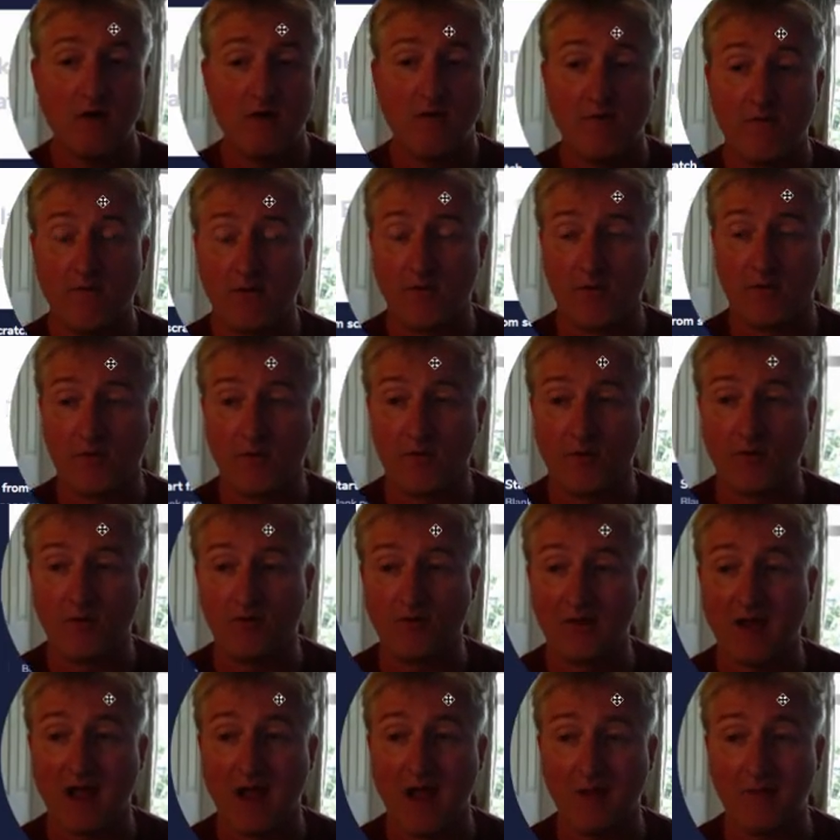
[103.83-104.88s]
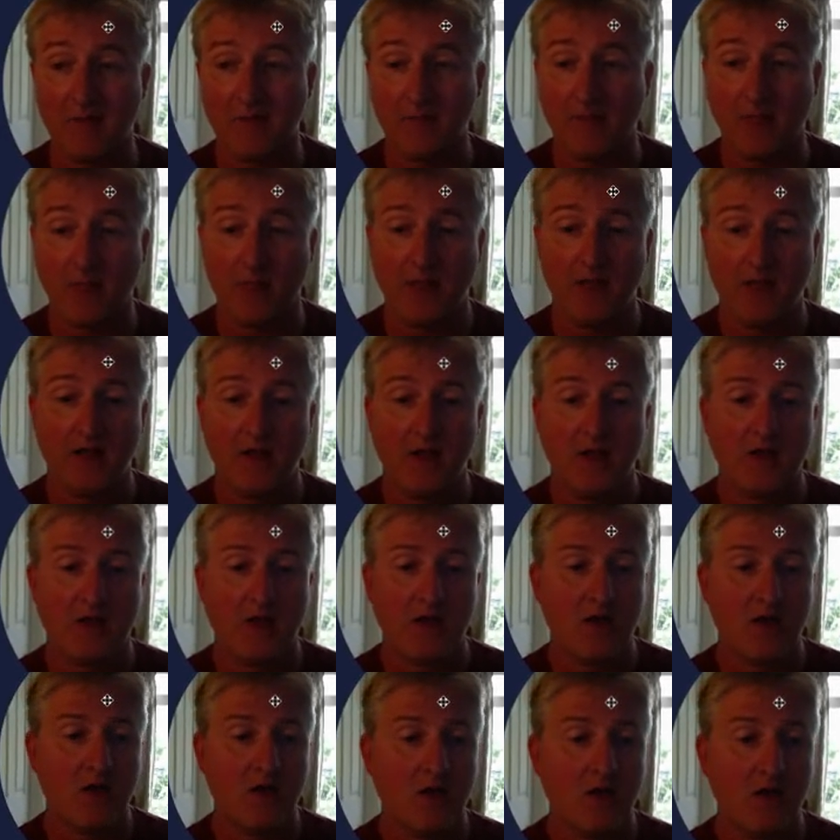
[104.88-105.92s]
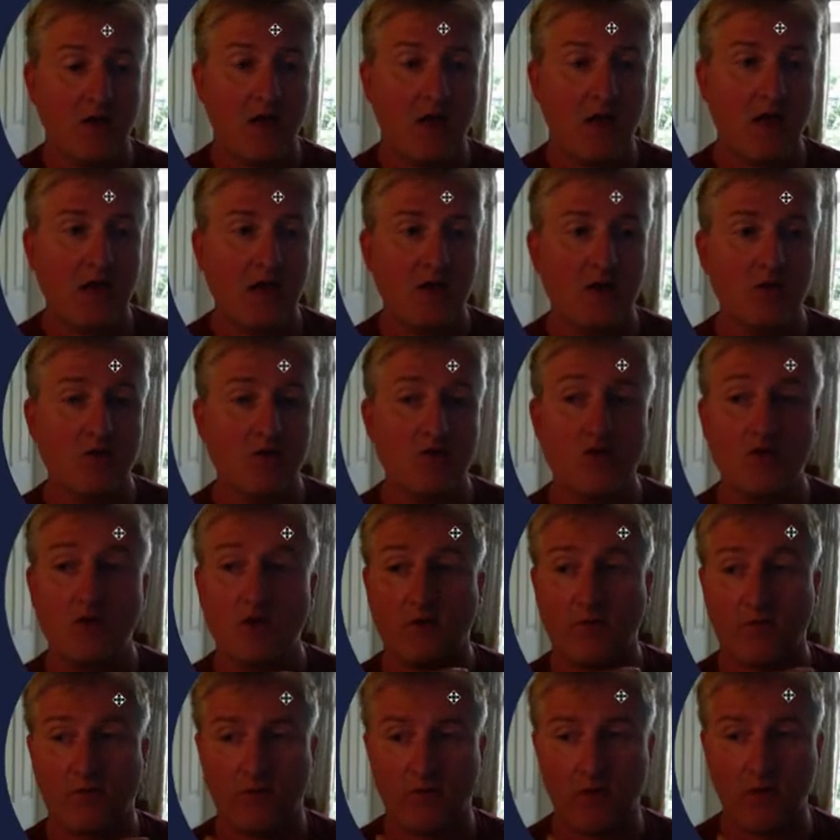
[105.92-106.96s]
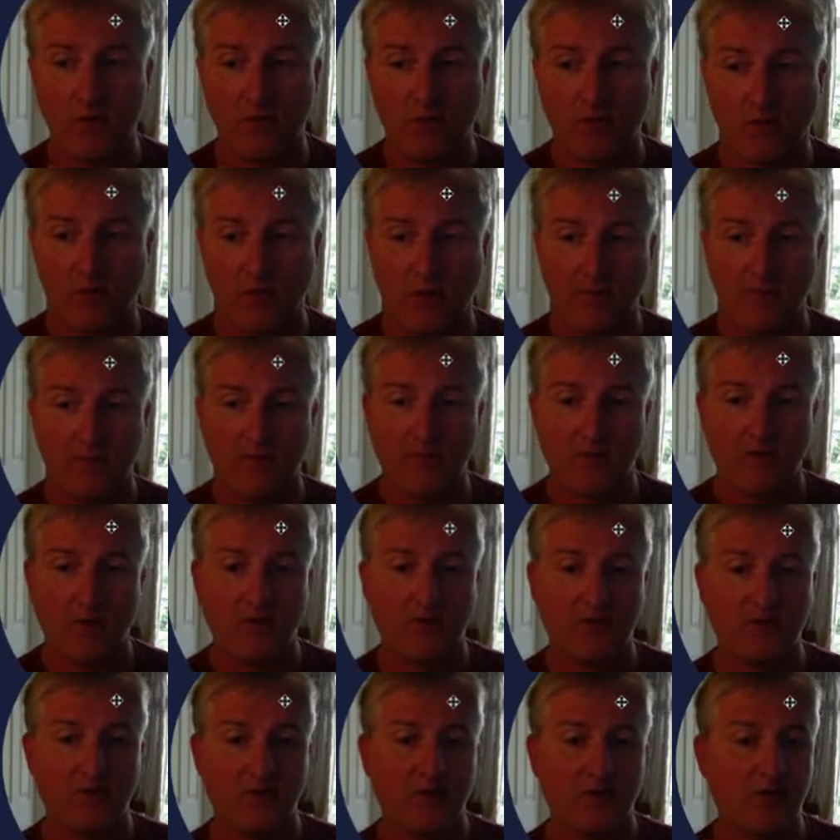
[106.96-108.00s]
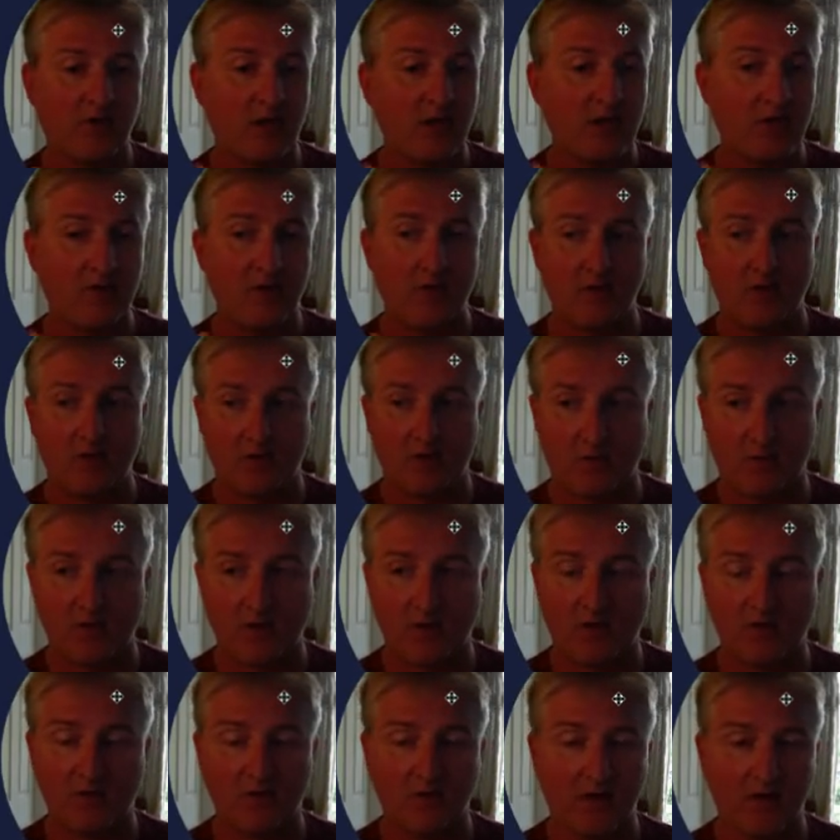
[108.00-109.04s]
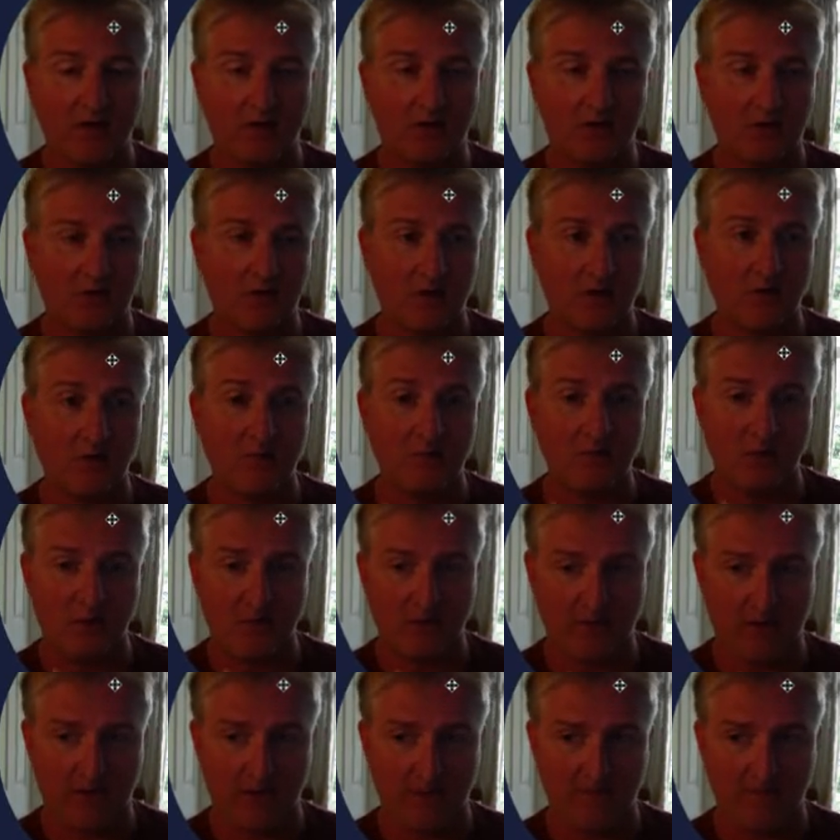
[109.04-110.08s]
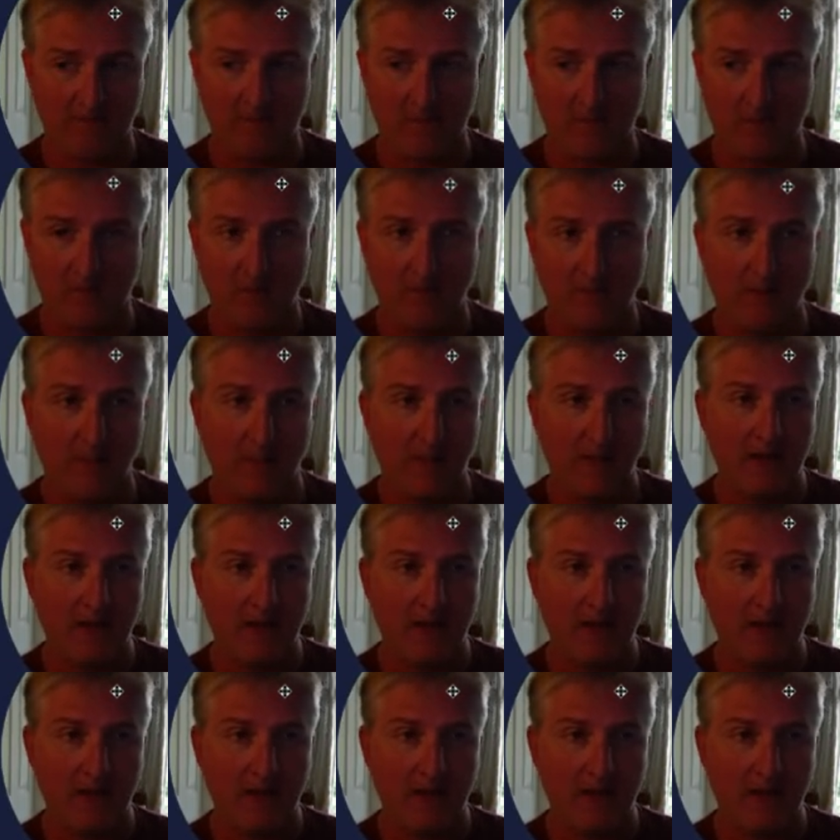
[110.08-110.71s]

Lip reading: the first time and you do the free program, there's just going to give you 3 sites to build on, all right?